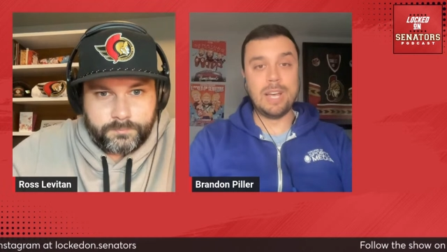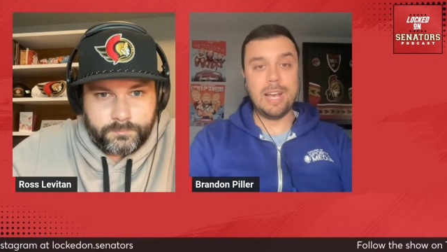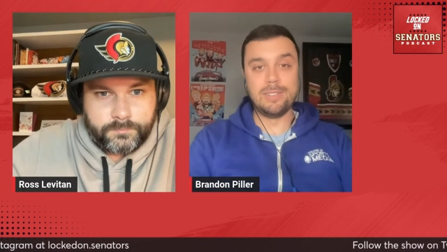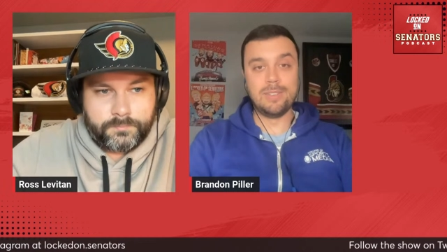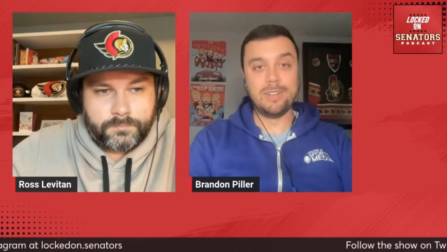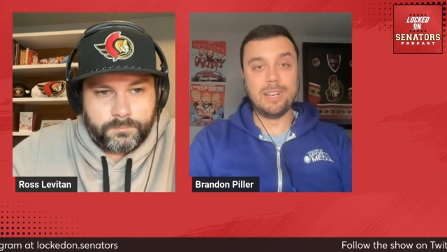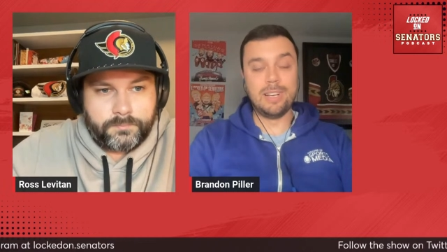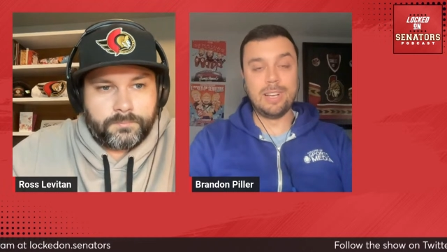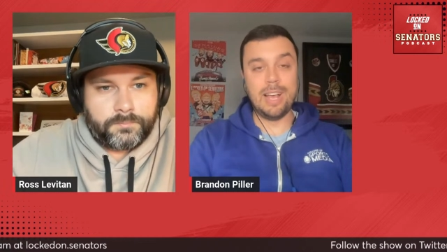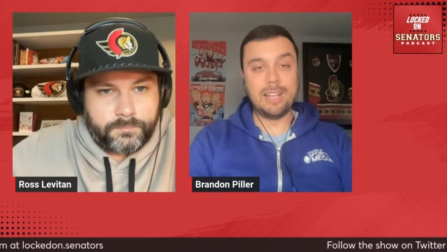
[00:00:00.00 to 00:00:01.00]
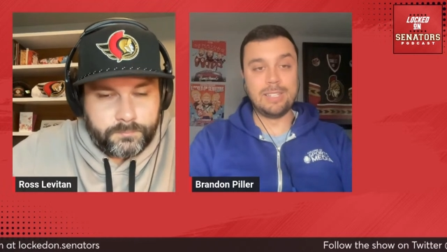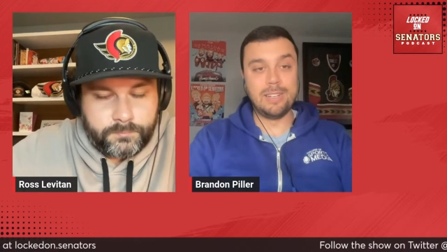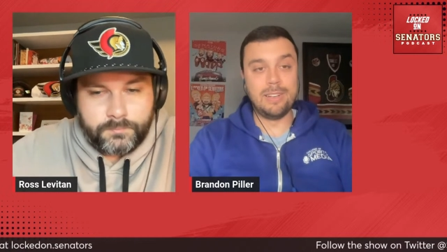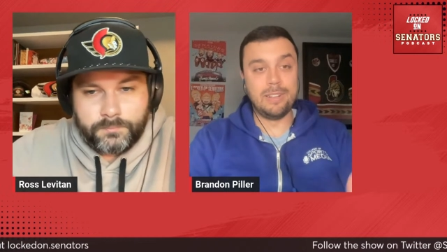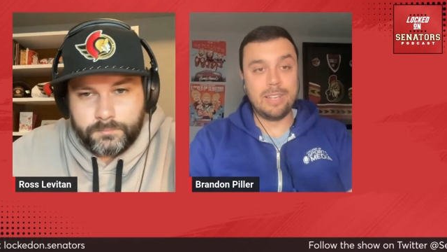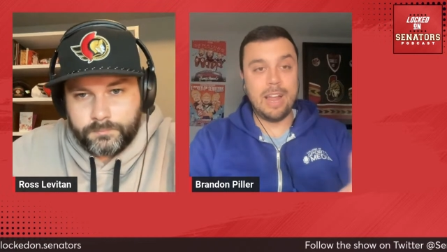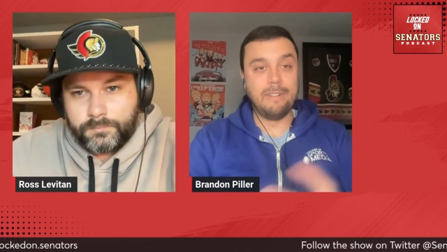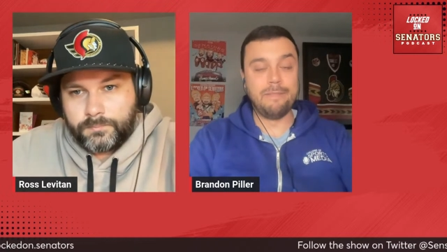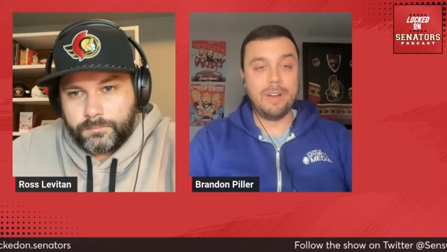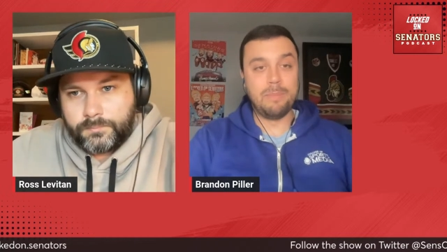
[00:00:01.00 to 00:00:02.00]
Speaker 1: as a as a kind
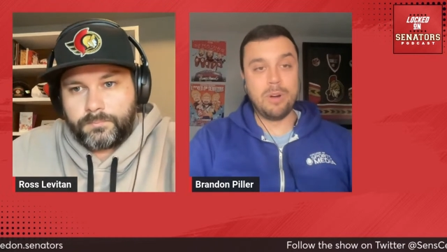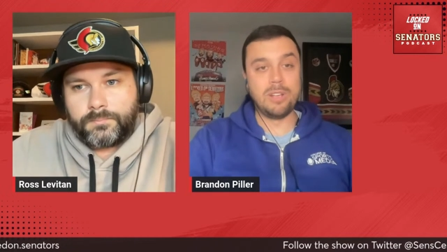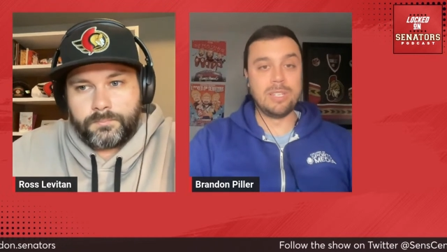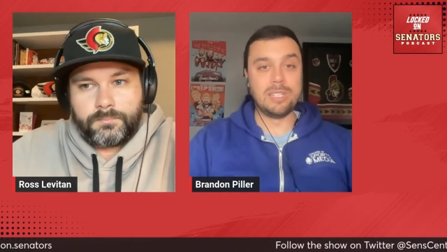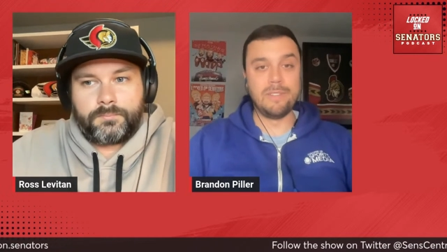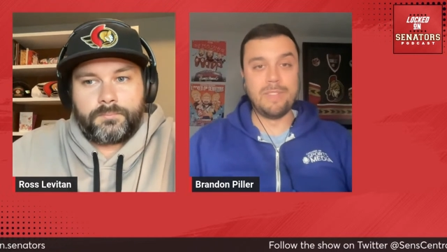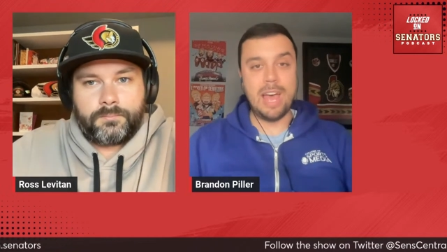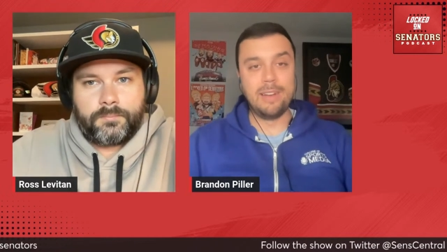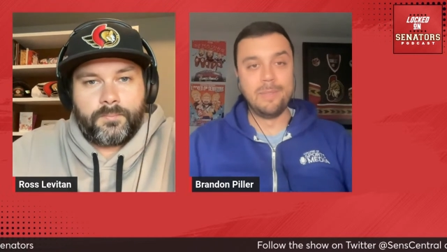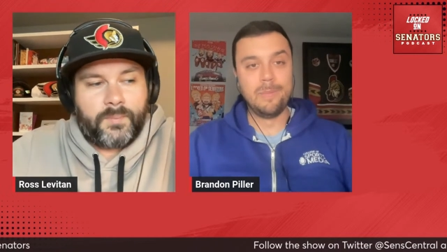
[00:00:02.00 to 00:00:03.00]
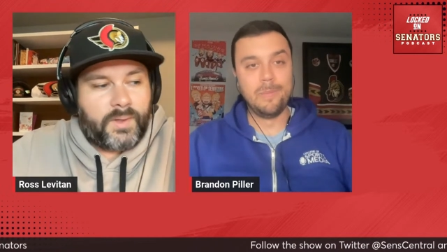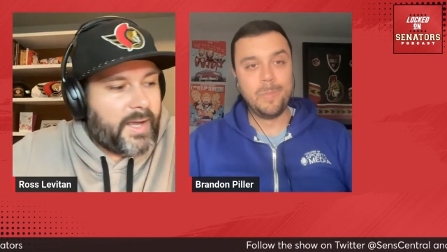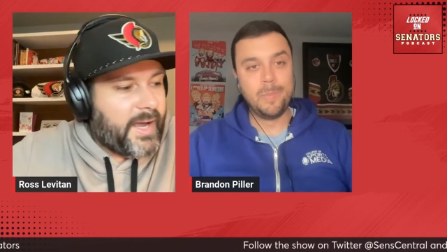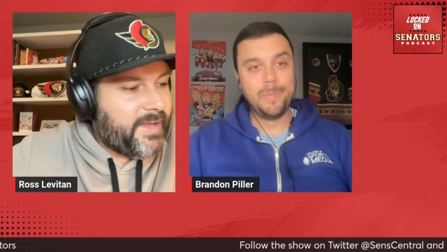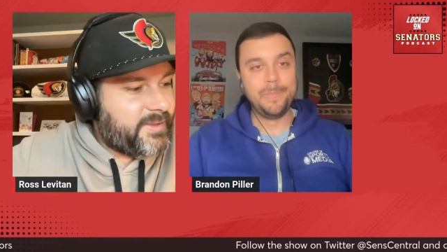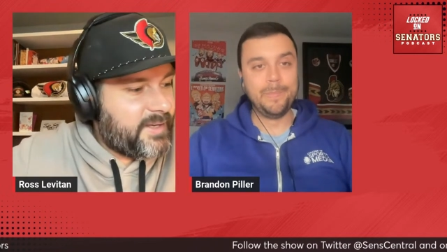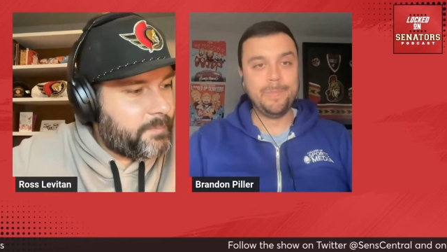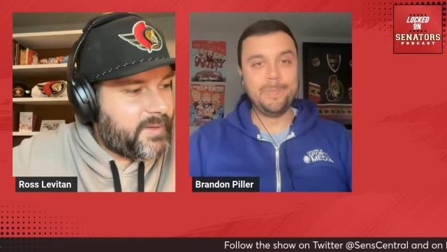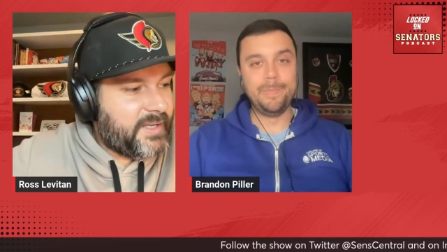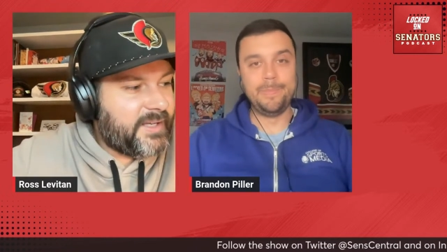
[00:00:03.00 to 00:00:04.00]
of uh, process of that
Speaker 2: and the
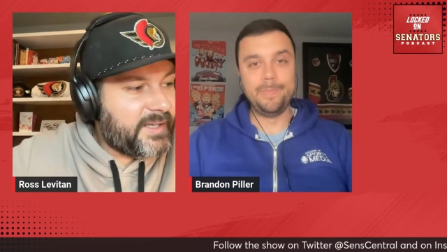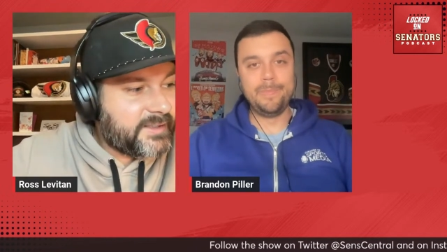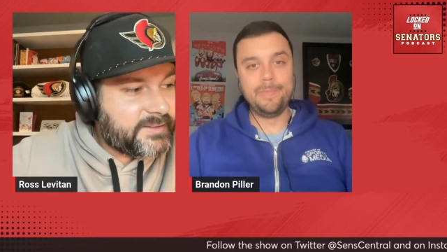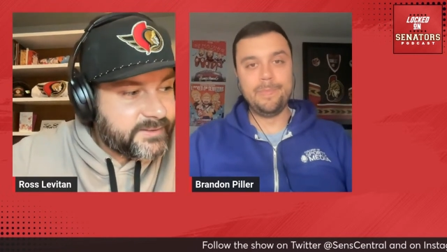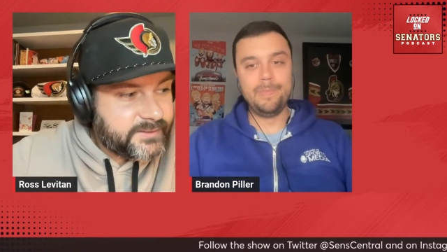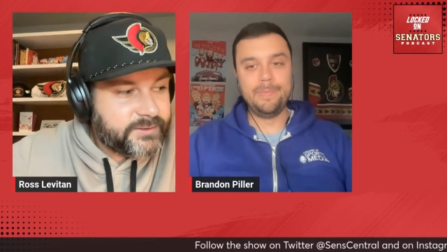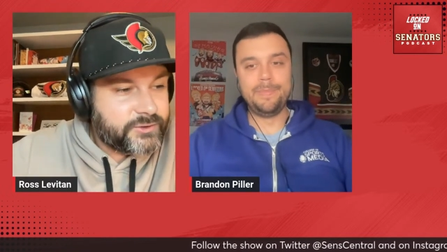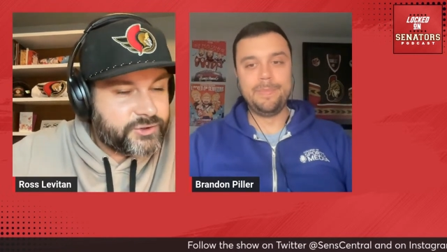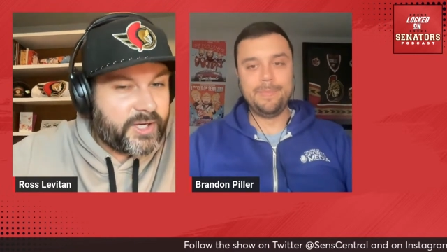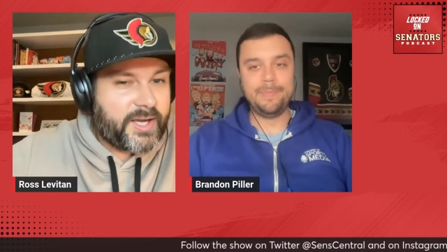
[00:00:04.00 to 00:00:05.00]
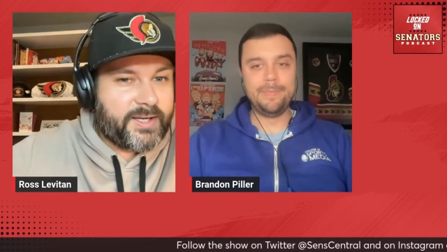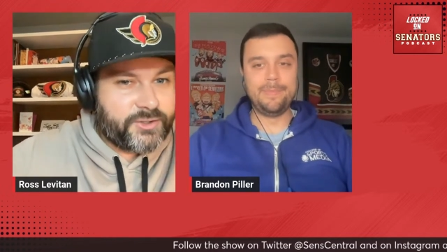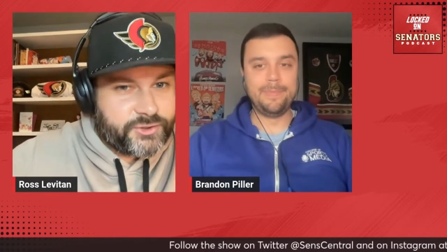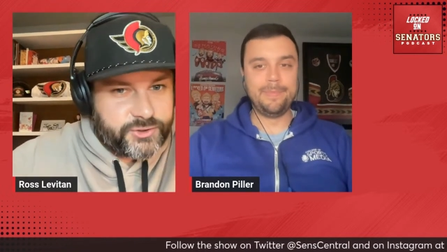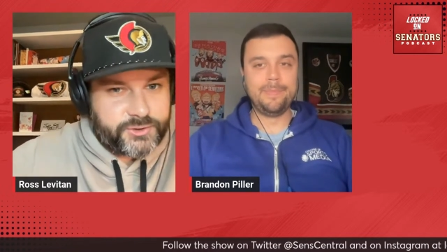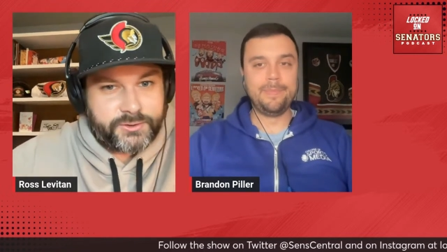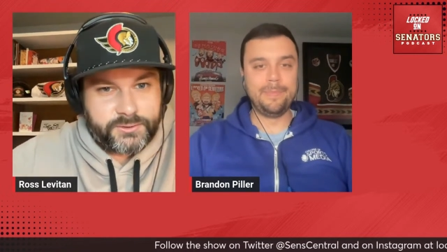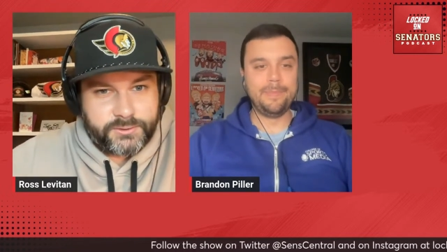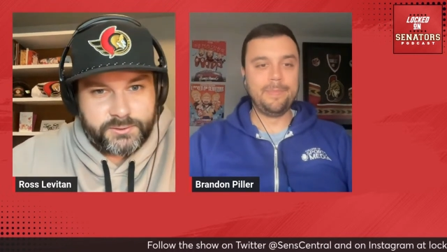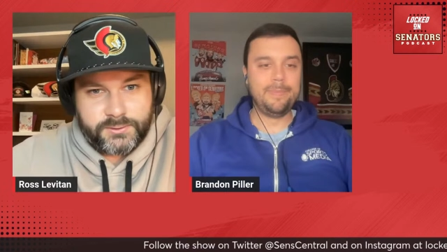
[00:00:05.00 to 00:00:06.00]
immediate change
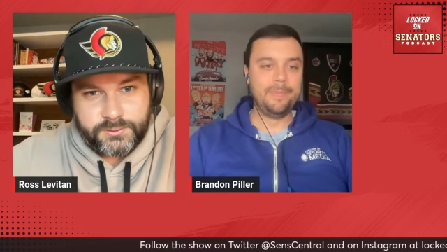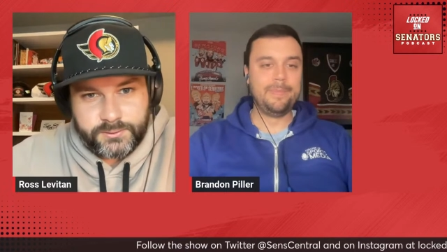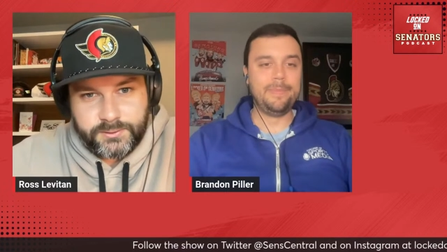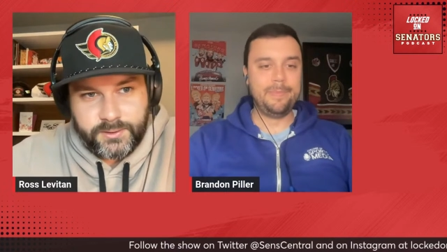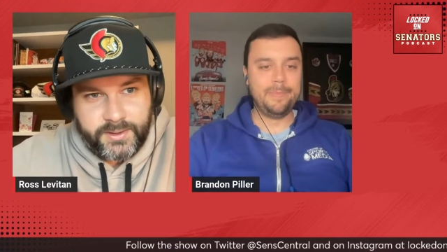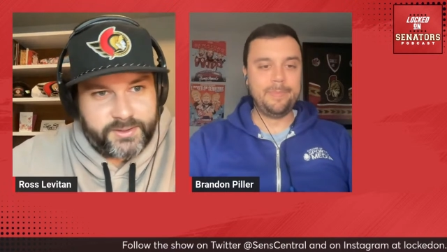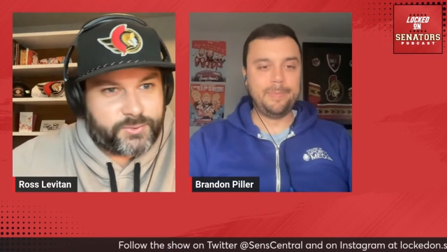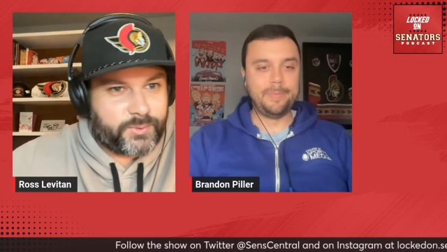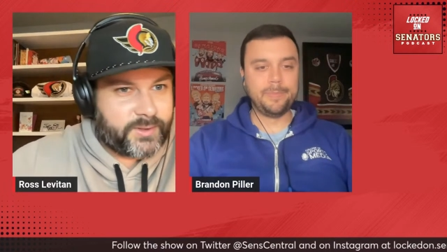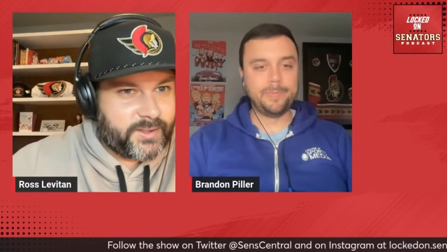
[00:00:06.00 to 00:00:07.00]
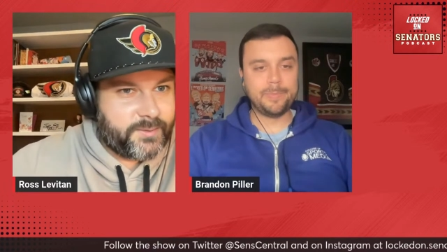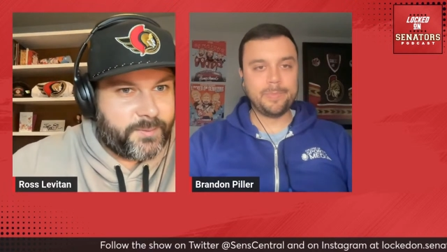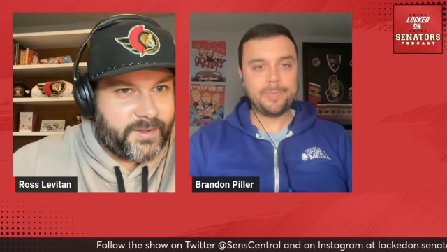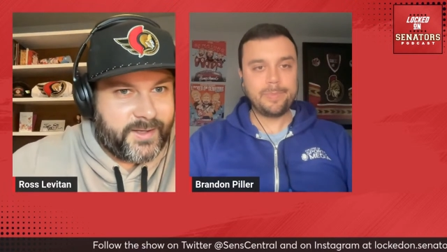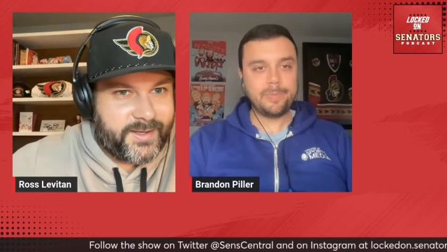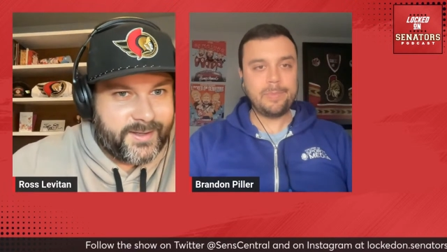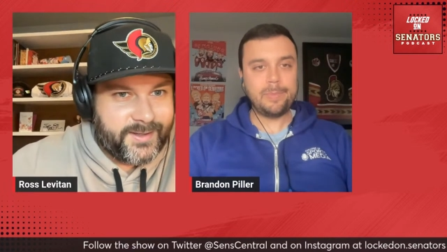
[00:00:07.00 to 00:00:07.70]
is we're going to be